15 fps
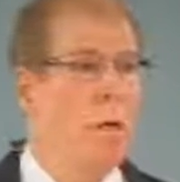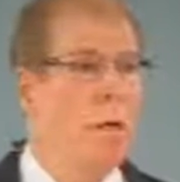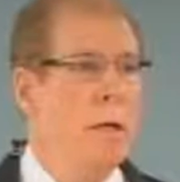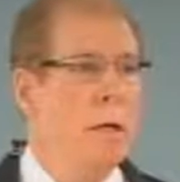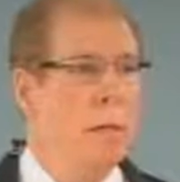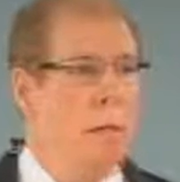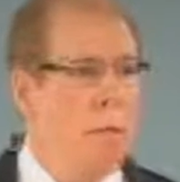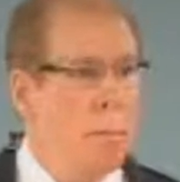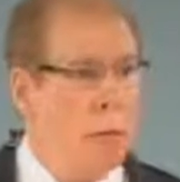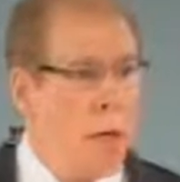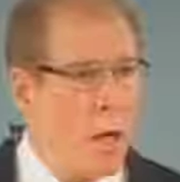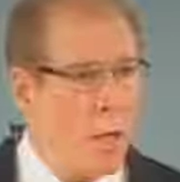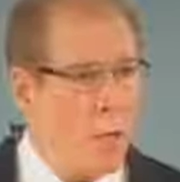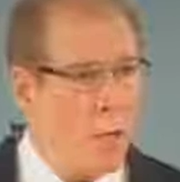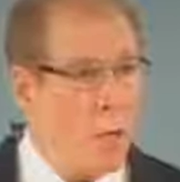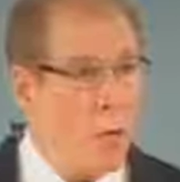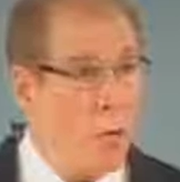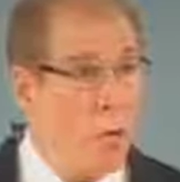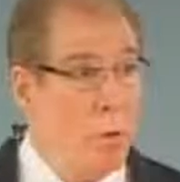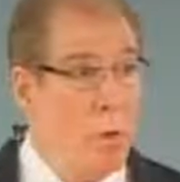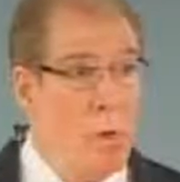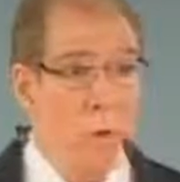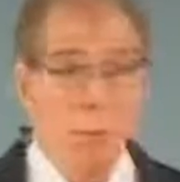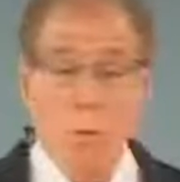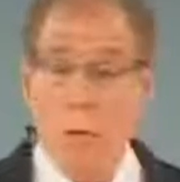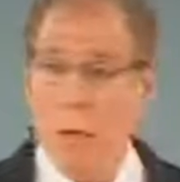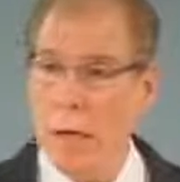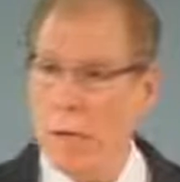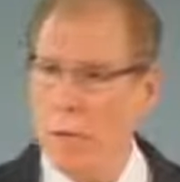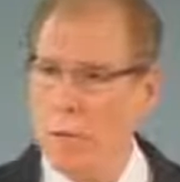Give them an opportunity to
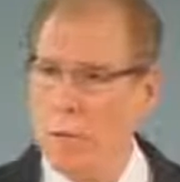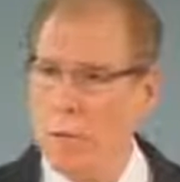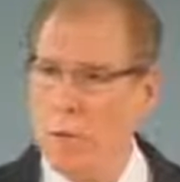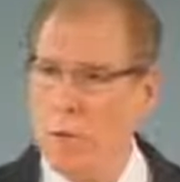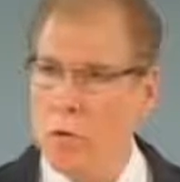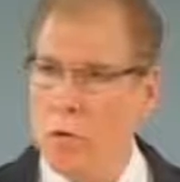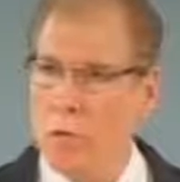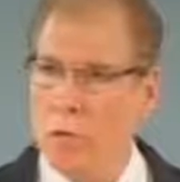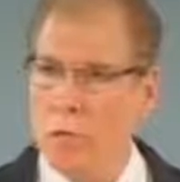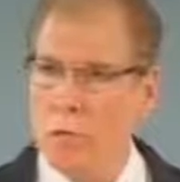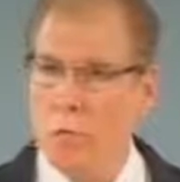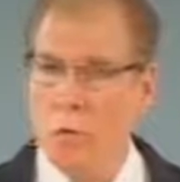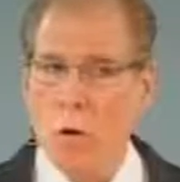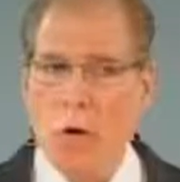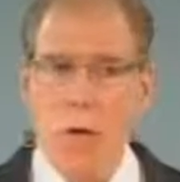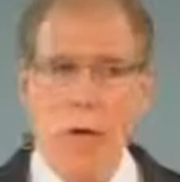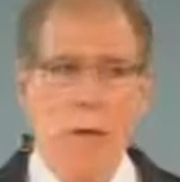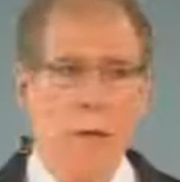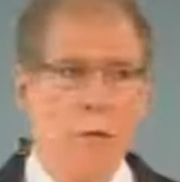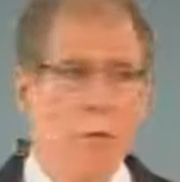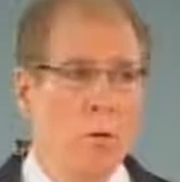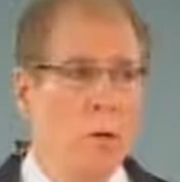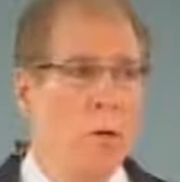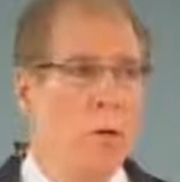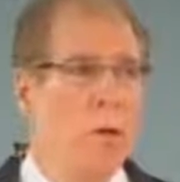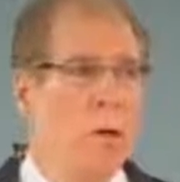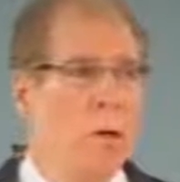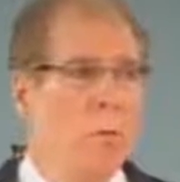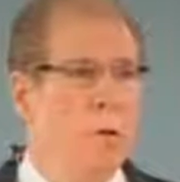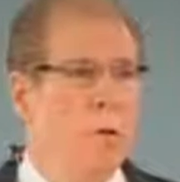pray, even if it's just a phrase,
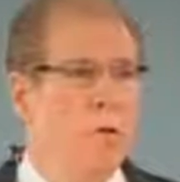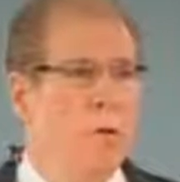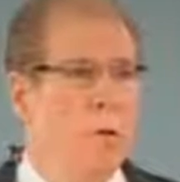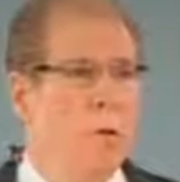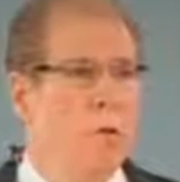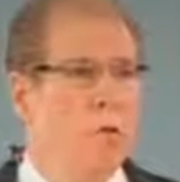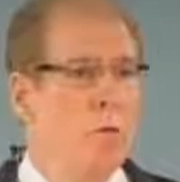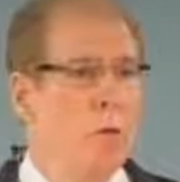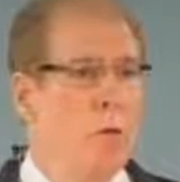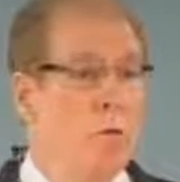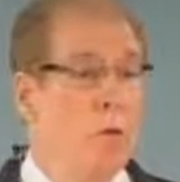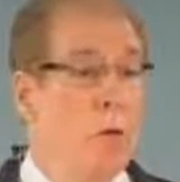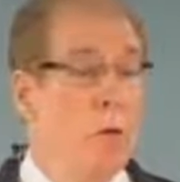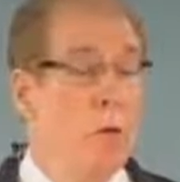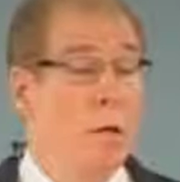a couple of sentences.